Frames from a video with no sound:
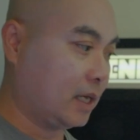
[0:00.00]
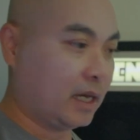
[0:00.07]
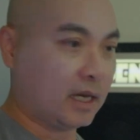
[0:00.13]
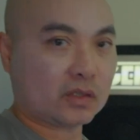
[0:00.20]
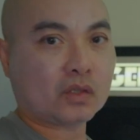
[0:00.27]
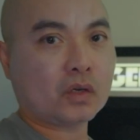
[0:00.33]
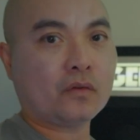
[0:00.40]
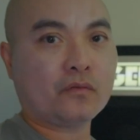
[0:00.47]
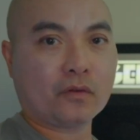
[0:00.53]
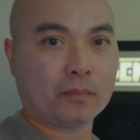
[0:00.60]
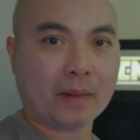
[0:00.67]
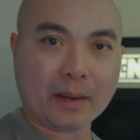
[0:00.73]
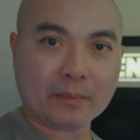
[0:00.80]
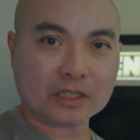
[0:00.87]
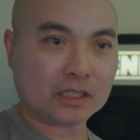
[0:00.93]
And so for
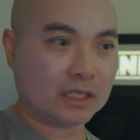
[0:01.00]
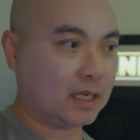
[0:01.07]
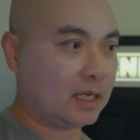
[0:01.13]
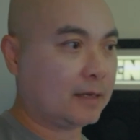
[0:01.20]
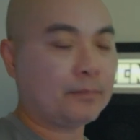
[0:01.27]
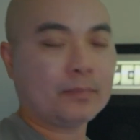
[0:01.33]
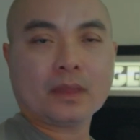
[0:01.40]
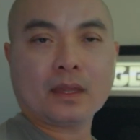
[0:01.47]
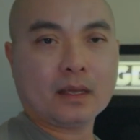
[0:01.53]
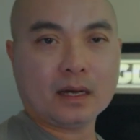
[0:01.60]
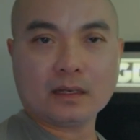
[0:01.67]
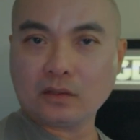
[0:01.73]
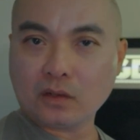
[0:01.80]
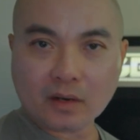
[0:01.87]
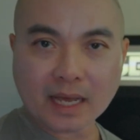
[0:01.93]
my machine, I
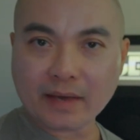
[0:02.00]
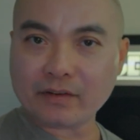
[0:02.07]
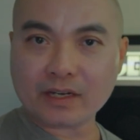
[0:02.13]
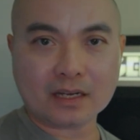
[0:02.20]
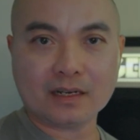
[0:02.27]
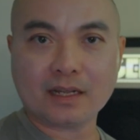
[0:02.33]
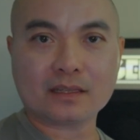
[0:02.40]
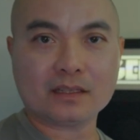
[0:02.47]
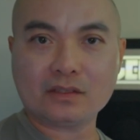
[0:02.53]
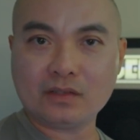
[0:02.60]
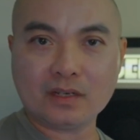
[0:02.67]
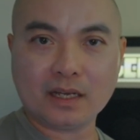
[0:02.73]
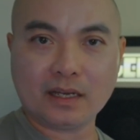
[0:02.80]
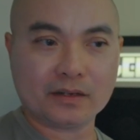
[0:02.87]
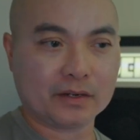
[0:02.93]
don't have it connected to
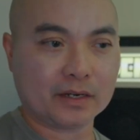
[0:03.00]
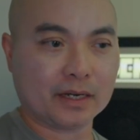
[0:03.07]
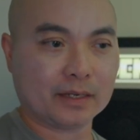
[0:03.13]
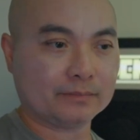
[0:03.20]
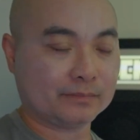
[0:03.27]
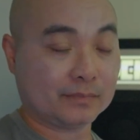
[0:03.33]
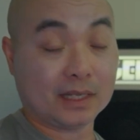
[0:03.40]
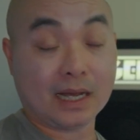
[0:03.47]
the internet.